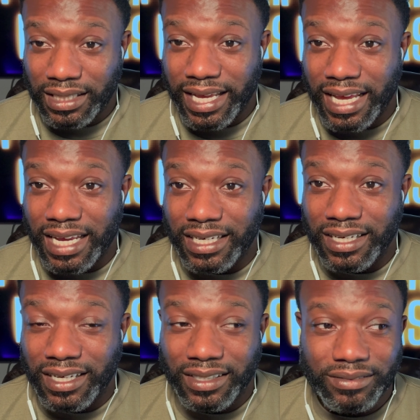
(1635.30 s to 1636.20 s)
And
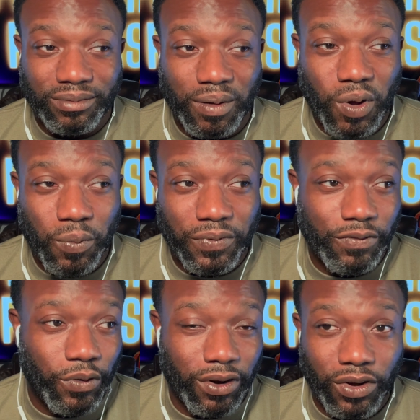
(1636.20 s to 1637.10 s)
uh, I'm hoping
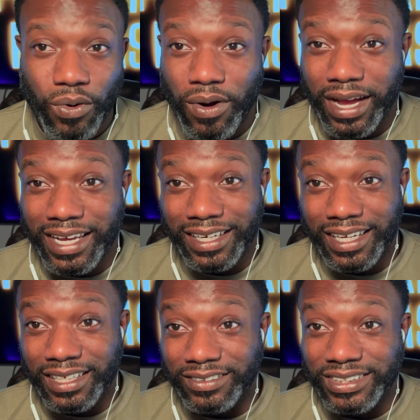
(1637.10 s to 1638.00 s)
for a quiet
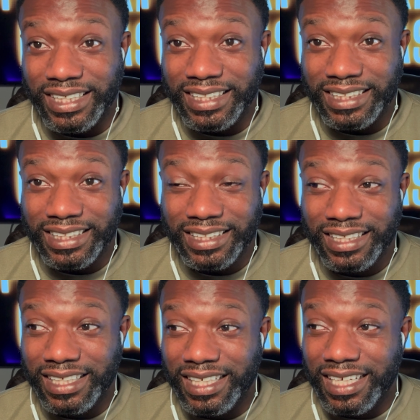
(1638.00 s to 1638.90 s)
end of season.
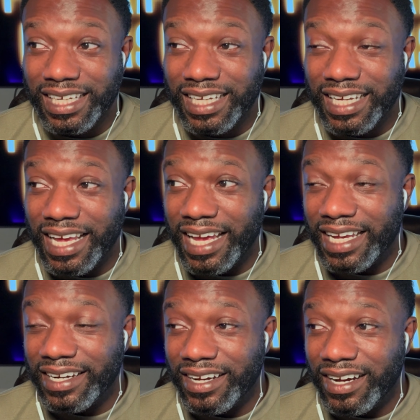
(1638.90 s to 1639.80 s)

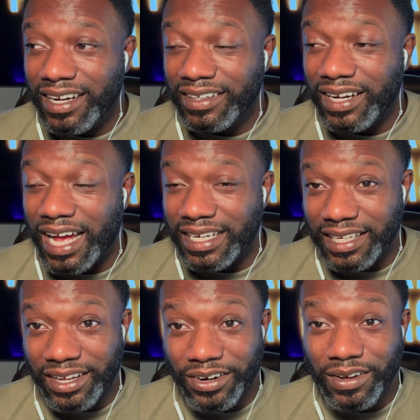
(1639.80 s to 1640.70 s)
And uh, I did
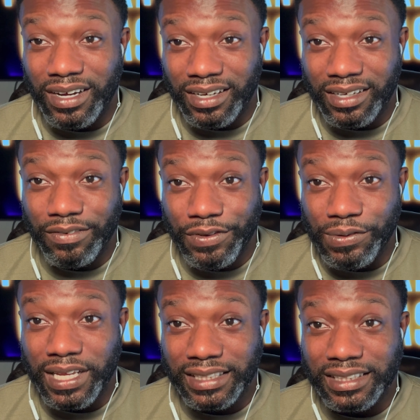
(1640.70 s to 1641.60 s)
learn a, a, few
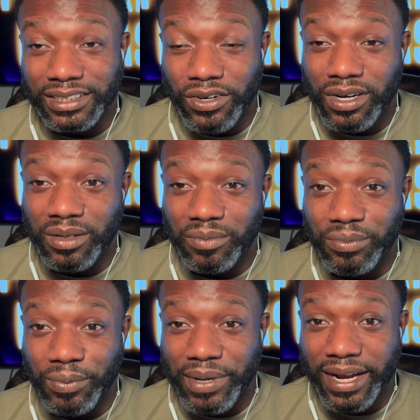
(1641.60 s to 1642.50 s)
lessons on
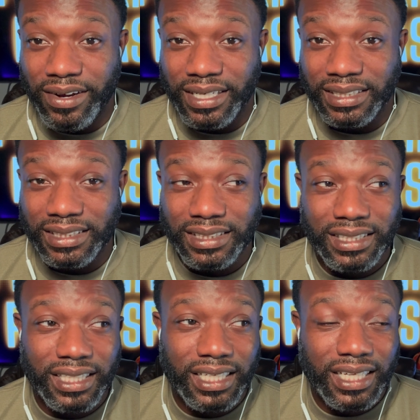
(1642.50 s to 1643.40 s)
preparedness
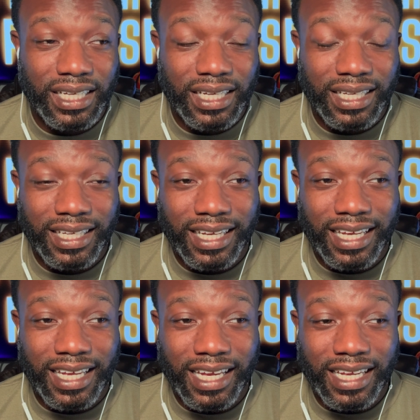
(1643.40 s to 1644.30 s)

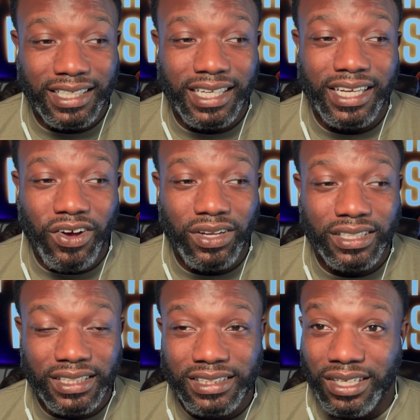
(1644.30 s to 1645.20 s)
in in all of
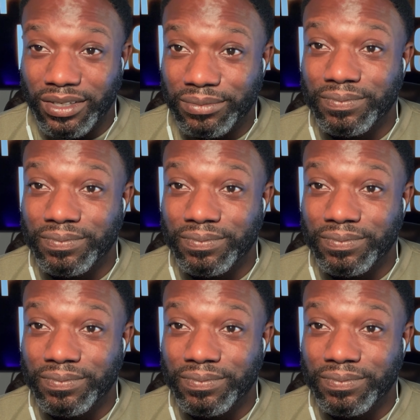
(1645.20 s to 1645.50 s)
this. So,